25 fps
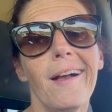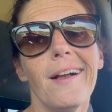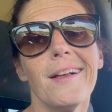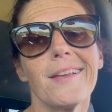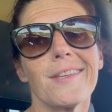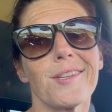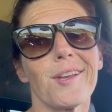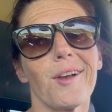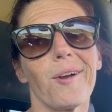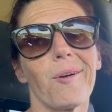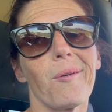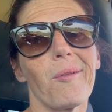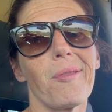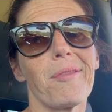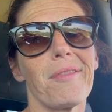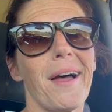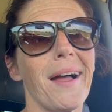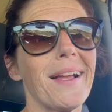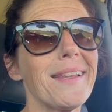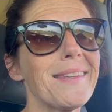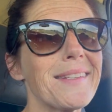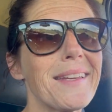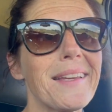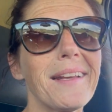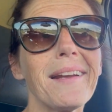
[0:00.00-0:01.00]
So
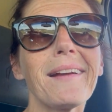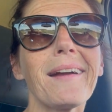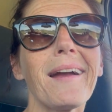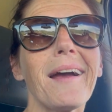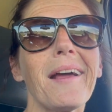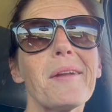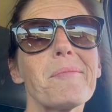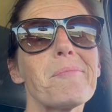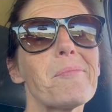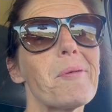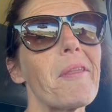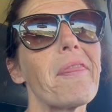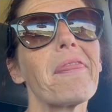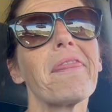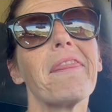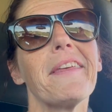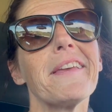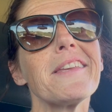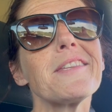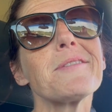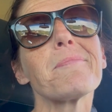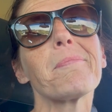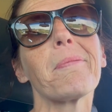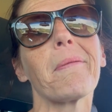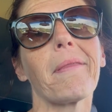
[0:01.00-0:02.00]
that's going to kind of put
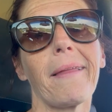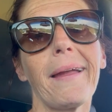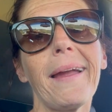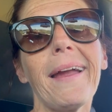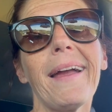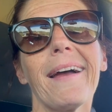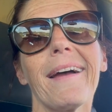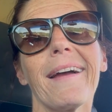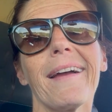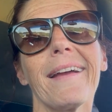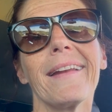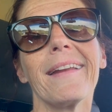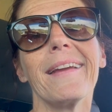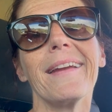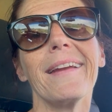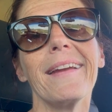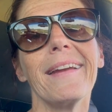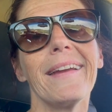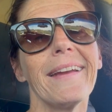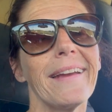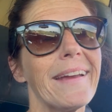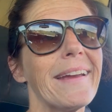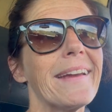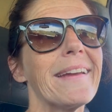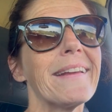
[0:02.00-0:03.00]
this plan
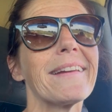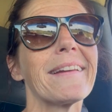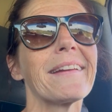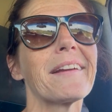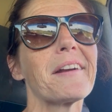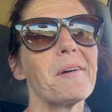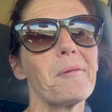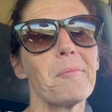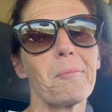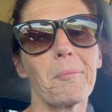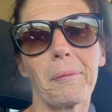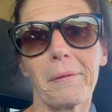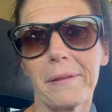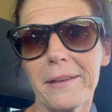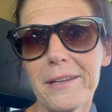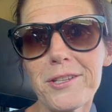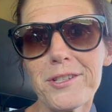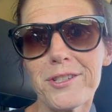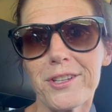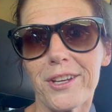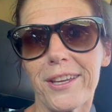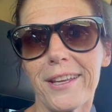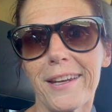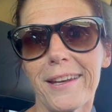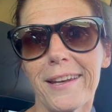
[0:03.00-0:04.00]
in
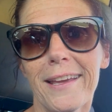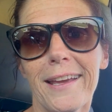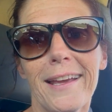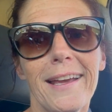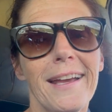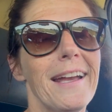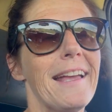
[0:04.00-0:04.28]
completion.